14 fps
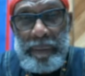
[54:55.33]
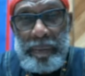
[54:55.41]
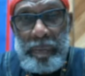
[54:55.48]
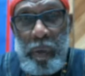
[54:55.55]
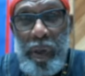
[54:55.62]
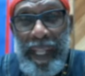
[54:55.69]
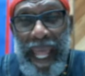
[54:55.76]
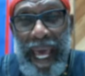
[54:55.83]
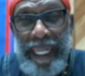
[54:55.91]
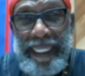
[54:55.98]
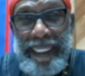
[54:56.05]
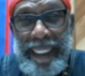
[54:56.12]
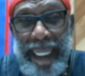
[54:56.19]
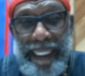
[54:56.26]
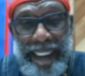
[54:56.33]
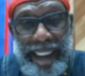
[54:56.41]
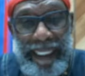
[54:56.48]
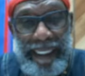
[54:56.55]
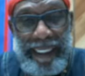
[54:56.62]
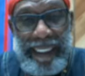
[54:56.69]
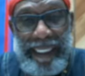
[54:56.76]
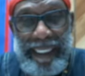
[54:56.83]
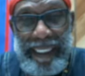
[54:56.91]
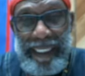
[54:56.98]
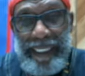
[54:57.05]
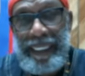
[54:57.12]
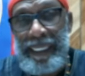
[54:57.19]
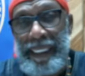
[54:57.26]
More likely than that. She was a
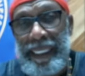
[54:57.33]
sister.